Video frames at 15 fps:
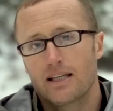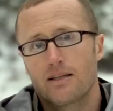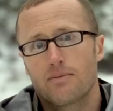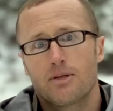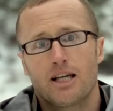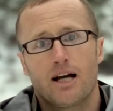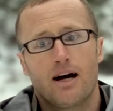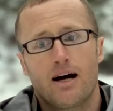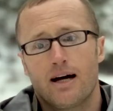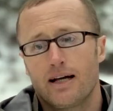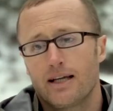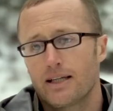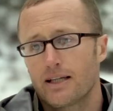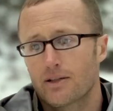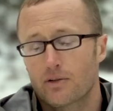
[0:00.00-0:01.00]

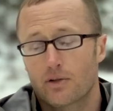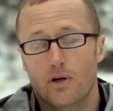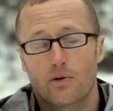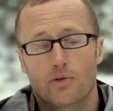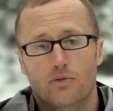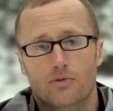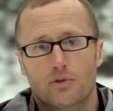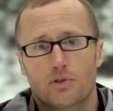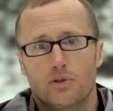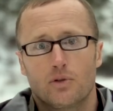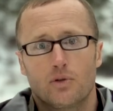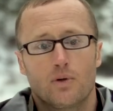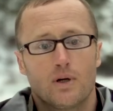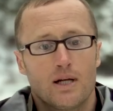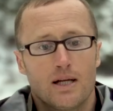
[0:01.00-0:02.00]
EBI, it'll go
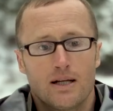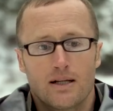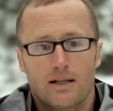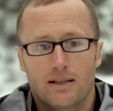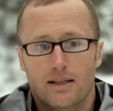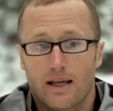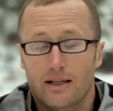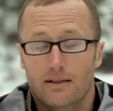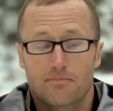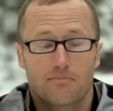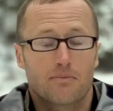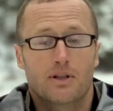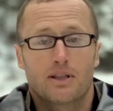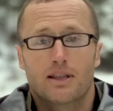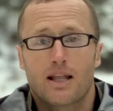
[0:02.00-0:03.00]
through like
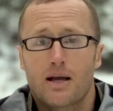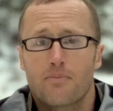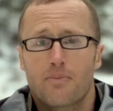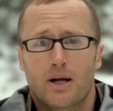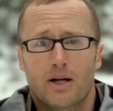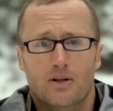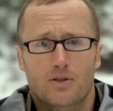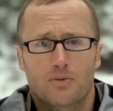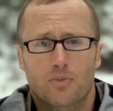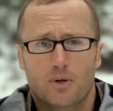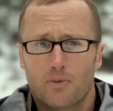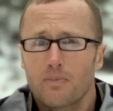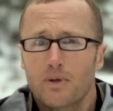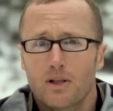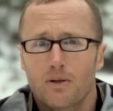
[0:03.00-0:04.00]
line pairs
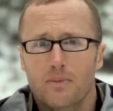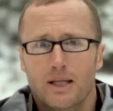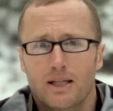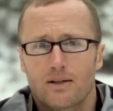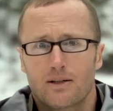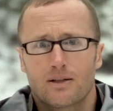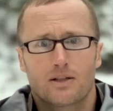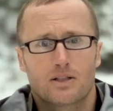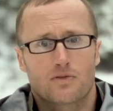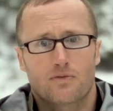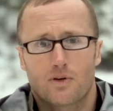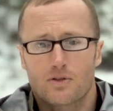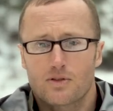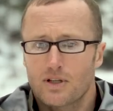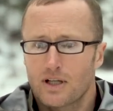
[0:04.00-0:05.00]
per millimeter, as
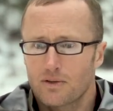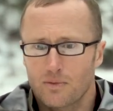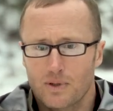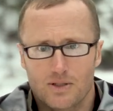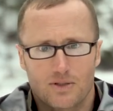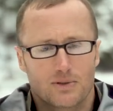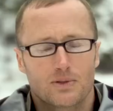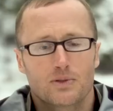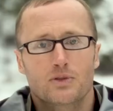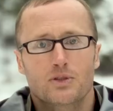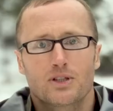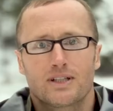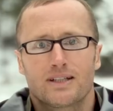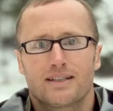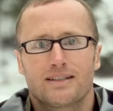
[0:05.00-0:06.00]
far as like
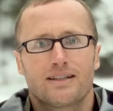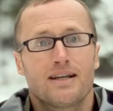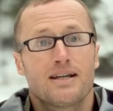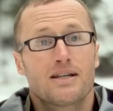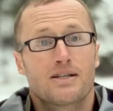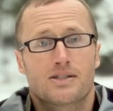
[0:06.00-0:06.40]
resolution,